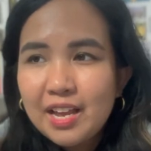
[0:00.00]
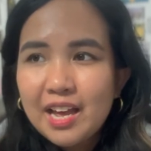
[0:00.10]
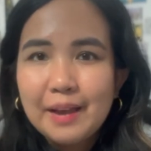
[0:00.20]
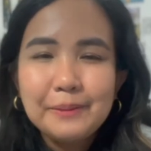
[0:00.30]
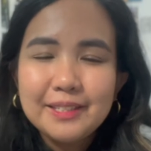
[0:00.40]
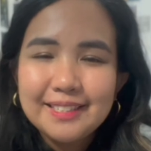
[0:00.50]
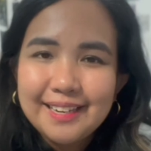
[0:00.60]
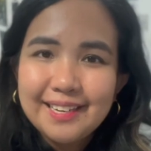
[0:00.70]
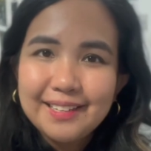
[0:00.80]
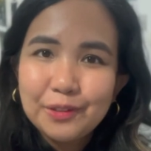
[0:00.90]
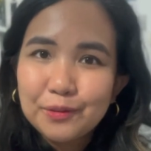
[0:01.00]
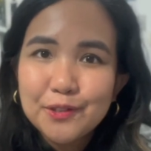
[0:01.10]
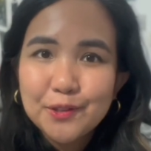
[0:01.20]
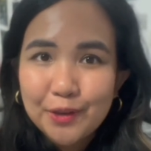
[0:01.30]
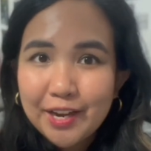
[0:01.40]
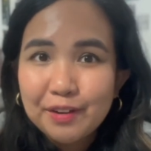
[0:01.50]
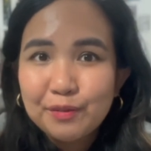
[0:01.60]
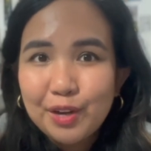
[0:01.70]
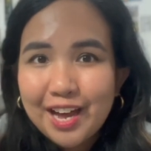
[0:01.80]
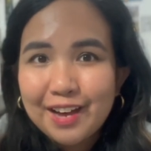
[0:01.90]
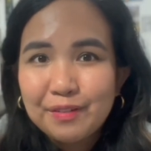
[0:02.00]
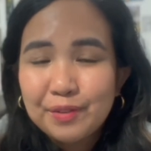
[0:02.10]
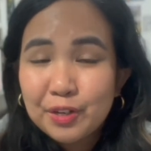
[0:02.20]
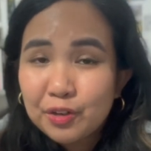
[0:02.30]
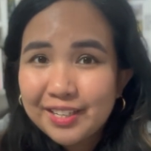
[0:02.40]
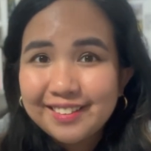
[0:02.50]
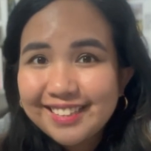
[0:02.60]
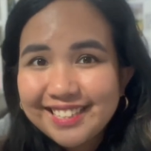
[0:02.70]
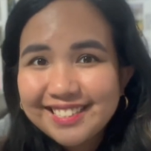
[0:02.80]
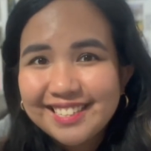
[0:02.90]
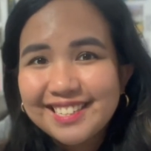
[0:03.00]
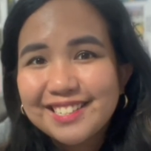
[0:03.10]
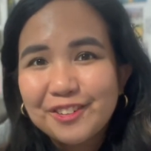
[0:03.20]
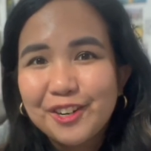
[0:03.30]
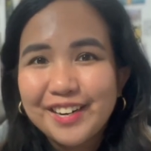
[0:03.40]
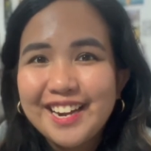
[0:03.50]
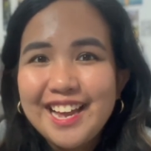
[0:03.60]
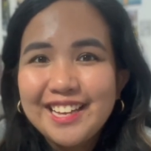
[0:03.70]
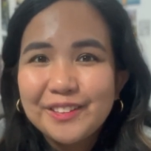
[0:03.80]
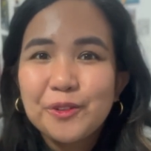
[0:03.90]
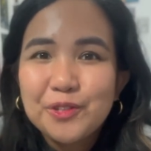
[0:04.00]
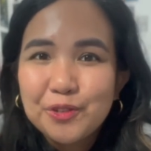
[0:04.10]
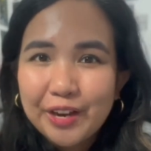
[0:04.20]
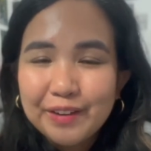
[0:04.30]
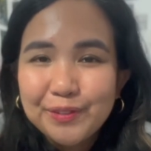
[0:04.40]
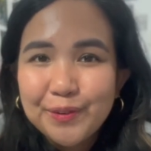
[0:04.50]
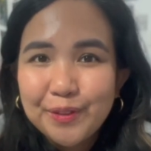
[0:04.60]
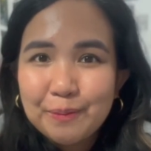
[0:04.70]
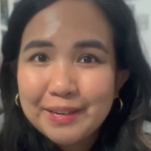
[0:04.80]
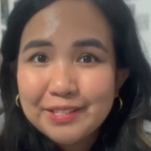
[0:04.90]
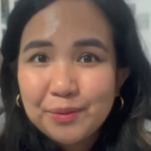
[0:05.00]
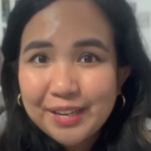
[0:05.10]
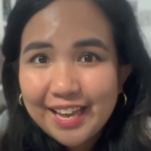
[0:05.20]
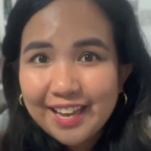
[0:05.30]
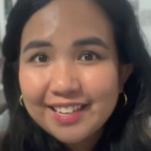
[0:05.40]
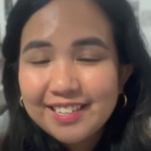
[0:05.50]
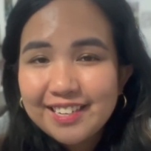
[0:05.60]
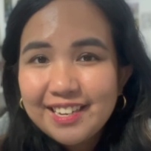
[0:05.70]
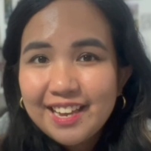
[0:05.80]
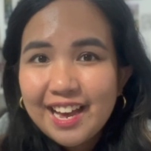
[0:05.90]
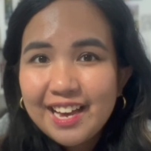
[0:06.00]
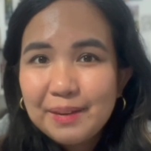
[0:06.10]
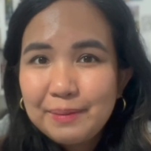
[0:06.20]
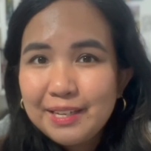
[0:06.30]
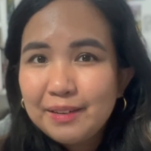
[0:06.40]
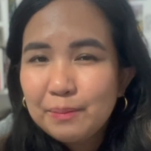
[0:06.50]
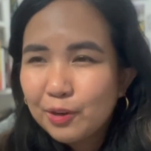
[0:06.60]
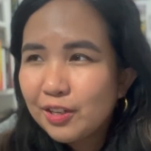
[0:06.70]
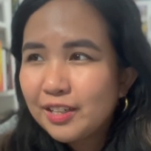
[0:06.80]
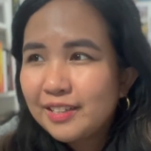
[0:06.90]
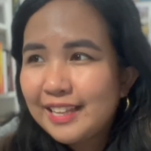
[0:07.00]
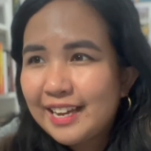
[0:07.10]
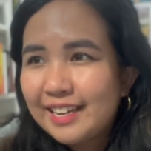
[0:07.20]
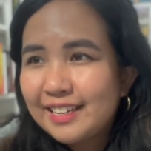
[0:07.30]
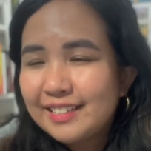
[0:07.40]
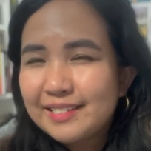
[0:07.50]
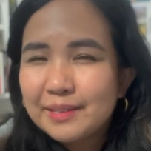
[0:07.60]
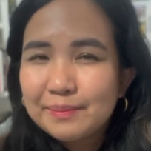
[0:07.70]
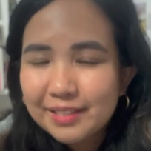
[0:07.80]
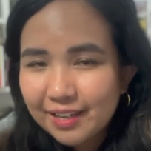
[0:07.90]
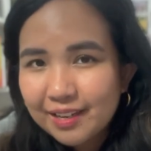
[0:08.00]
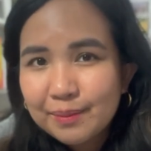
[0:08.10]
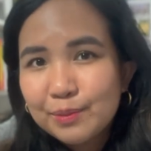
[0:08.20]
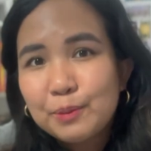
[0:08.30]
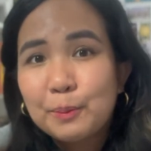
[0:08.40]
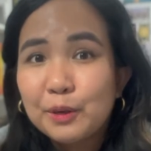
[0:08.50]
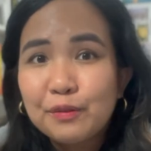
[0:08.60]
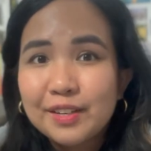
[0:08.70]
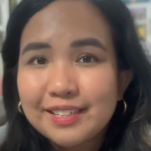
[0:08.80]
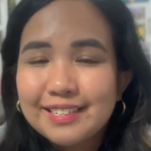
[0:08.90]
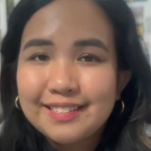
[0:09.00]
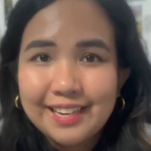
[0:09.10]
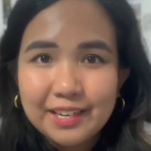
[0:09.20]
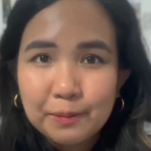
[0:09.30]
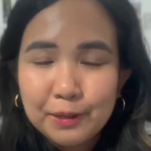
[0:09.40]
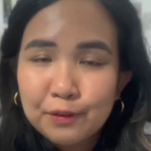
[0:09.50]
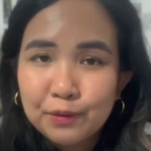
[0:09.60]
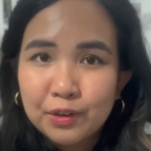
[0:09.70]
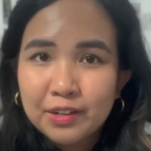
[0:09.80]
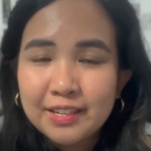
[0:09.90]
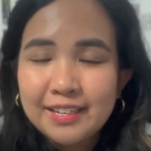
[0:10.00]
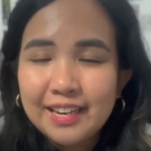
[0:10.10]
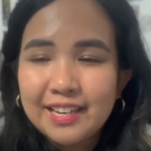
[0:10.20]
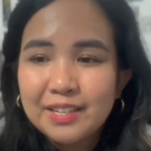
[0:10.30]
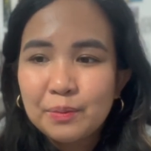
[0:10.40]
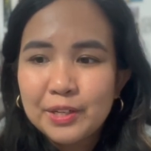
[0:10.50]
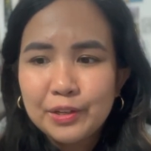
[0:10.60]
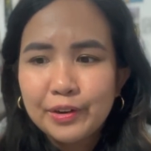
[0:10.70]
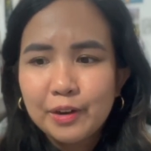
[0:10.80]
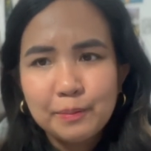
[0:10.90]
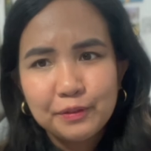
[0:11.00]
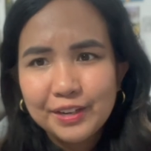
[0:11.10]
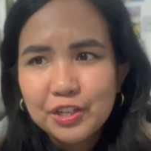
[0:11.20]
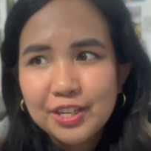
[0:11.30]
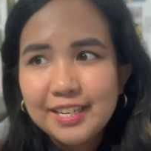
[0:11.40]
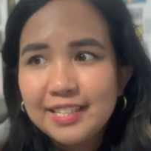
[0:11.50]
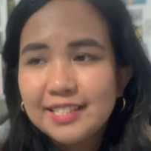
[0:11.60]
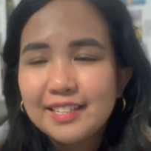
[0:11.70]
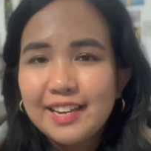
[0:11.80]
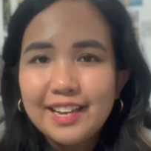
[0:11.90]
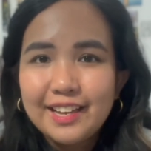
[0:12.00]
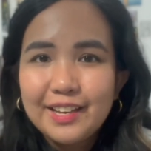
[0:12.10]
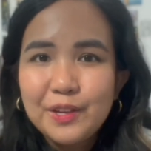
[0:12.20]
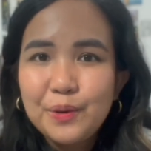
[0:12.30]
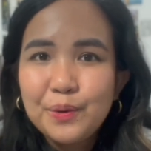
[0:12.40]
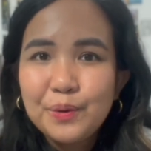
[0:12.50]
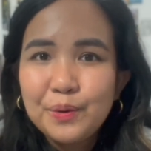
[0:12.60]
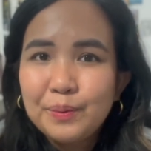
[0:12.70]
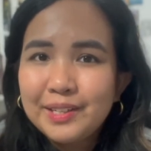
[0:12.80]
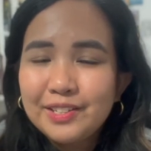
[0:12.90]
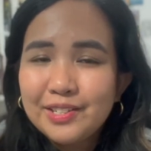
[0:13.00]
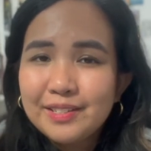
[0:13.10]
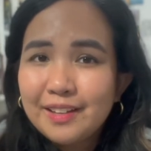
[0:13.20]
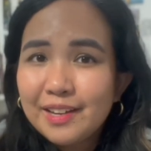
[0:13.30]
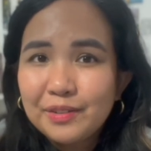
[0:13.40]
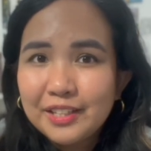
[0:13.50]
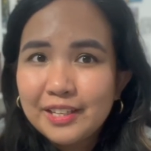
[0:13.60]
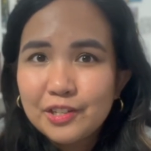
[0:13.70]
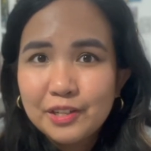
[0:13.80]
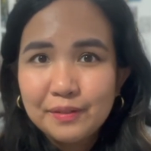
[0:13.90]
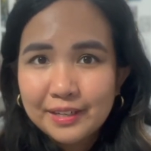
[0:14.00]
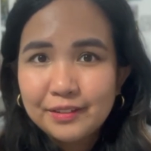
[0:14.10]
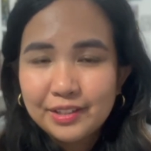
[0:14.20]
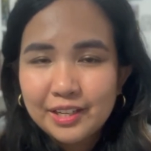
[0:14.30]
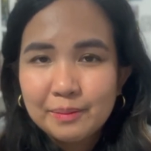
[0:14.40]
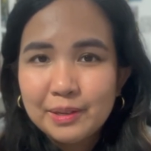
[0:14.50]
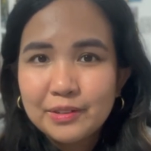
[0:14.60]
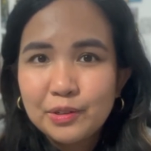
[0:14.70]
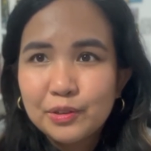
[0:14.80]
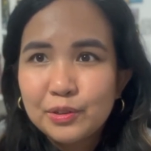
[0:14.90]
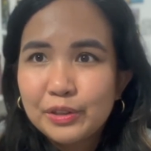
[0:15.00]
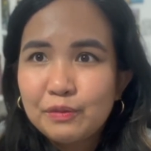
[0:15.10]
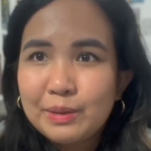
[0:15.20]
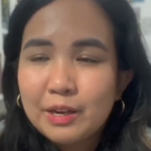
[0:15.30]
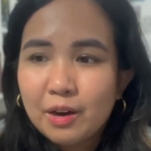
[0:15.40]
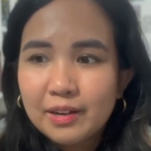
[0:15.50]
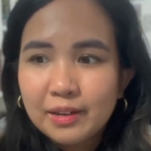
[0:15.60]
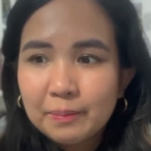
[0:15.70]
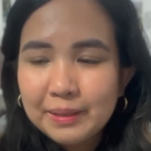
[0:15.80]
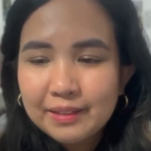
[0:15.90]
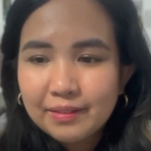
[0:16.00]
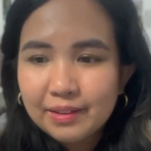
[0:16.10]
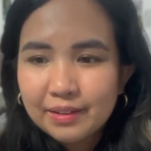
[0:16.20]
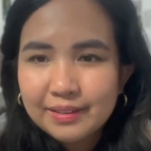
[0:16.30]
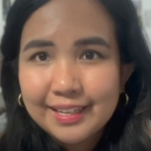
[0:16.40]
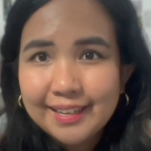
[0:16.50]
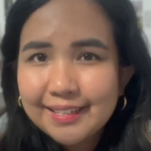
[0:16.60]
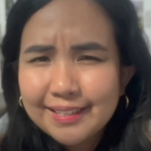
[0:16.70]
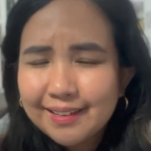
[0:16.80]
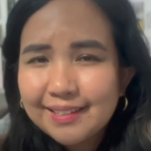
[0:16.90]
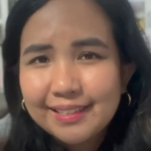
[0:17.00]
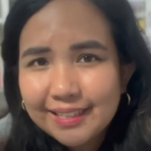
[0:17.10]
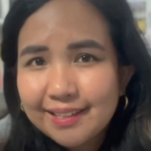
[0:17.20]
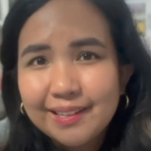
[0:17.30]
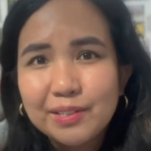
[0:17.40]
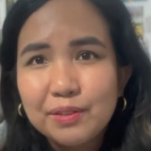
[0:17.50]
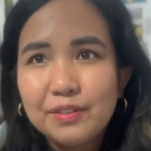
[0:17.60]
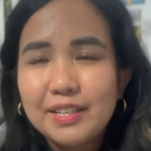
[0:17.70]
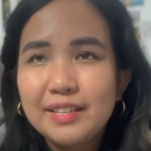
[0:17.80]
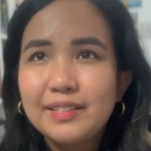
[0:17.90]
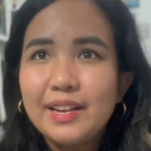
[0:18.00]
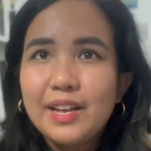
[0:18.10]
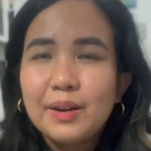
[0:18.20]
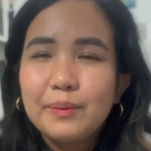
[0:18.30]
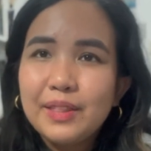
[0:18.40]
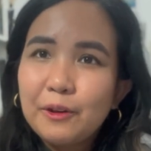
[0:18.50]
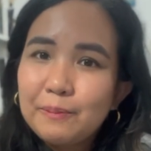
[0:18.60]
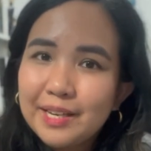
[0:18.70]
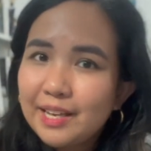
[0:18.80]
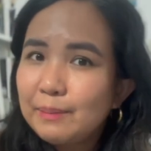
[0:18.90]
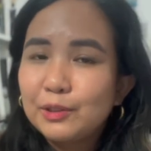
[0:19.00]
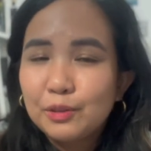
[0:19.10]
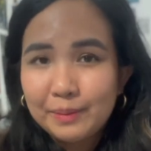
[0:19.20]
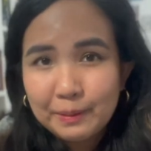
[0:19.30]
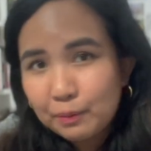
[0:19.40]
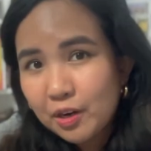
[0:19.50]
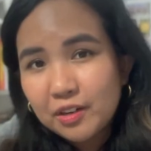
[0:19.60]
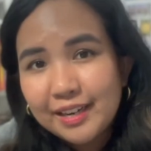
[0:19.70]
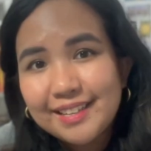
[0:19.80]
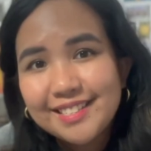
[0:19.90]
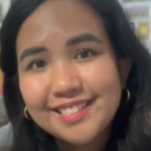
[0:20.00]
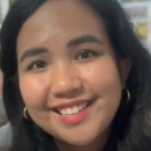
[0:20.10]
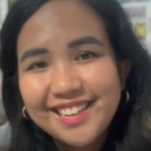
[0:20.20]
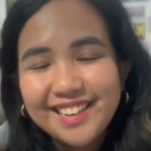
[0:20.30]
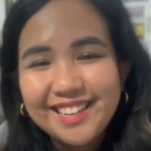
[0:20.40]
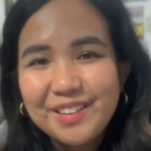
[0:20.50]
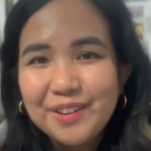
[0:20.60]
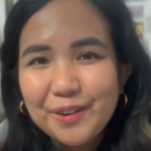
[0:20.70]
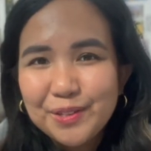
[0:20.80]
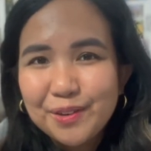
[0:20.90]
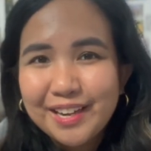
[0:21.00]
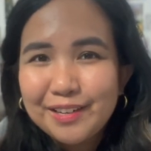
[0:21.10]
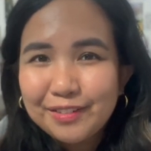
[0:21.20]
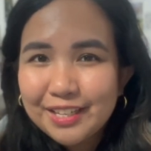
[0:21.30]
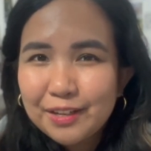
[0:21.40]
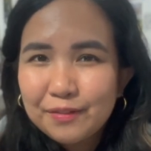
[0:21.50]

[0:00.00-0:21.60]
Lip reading: I'm not saying don't strive to have a great thesis or don't strive to do the best you can. I mean more like sometimes perfect is the enemy of good, and when you're a perfectionist, you will just not really achieve anything because you'll sort of be caught up in the tiny, tiny details of things without being able to make progress. you can also kind of think of